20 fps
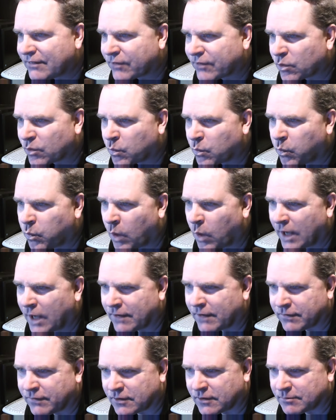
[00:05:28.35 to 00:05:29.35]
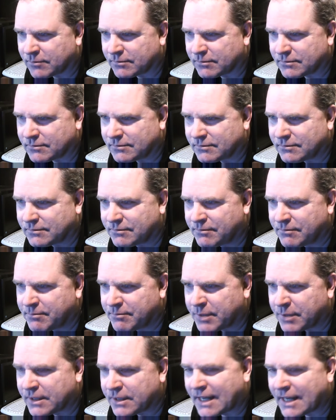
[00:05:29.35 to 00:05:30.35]
for one of
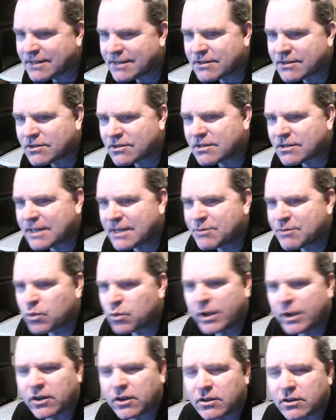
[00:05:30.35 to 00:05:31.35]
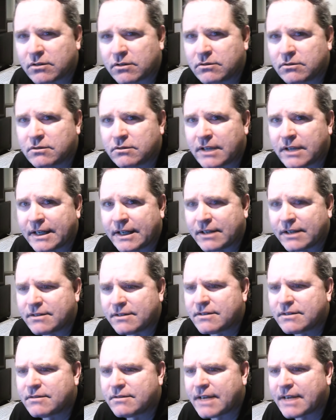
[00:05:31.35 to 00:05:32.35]
them, but that seems weird that he'd
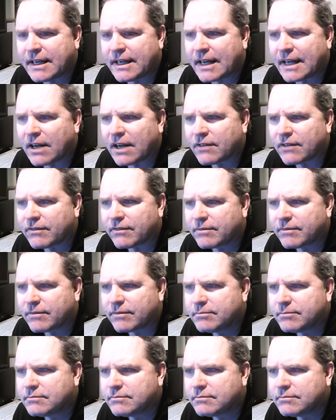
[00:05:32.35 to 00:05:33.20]
take it out of